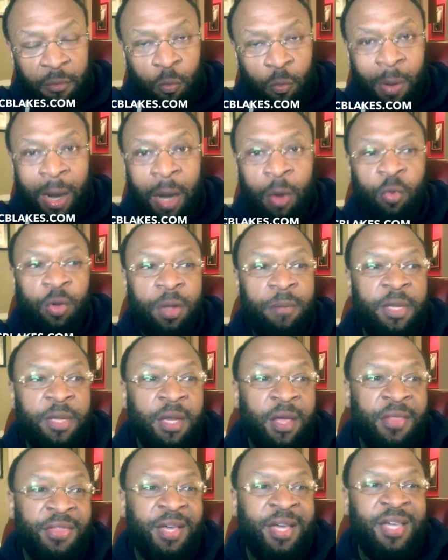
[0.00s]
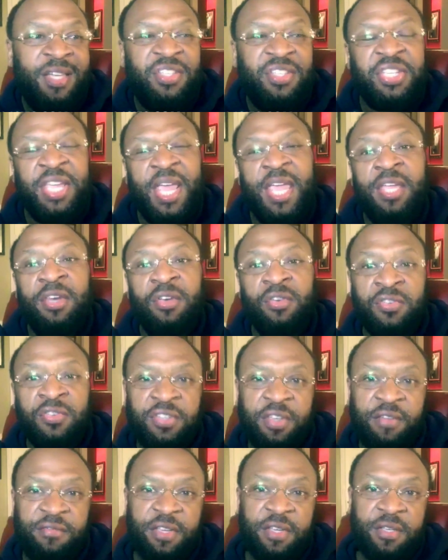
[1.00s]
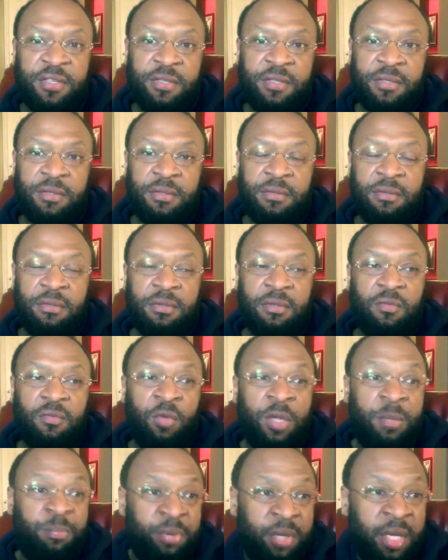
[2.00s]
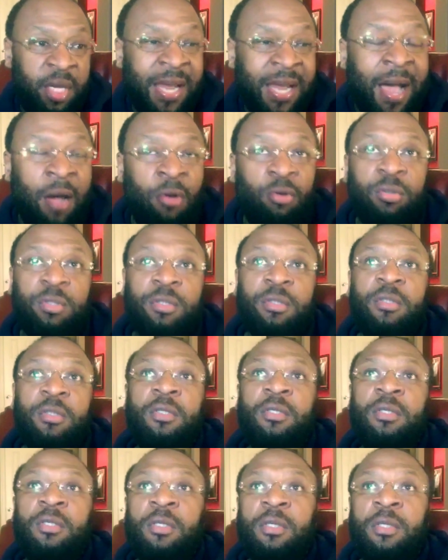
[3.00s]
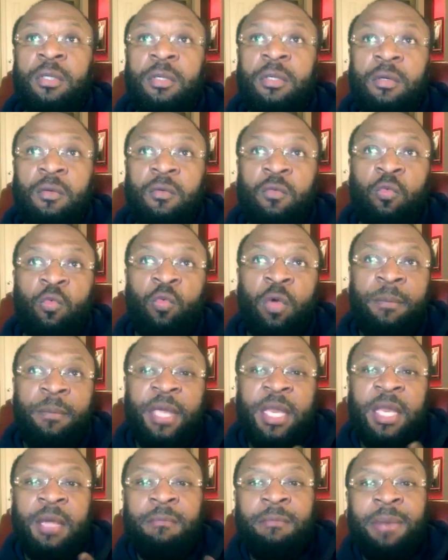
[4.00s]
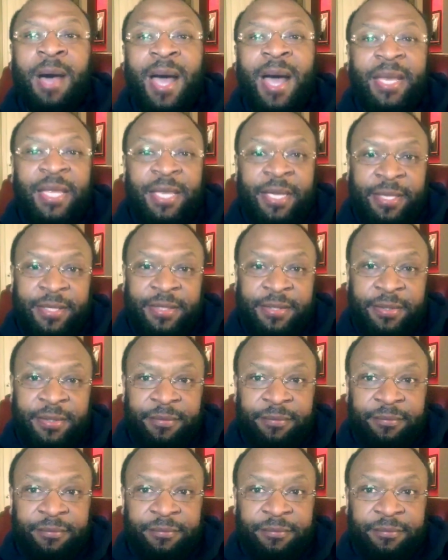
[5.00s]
while women are the containers of it. We put it out, women embody it.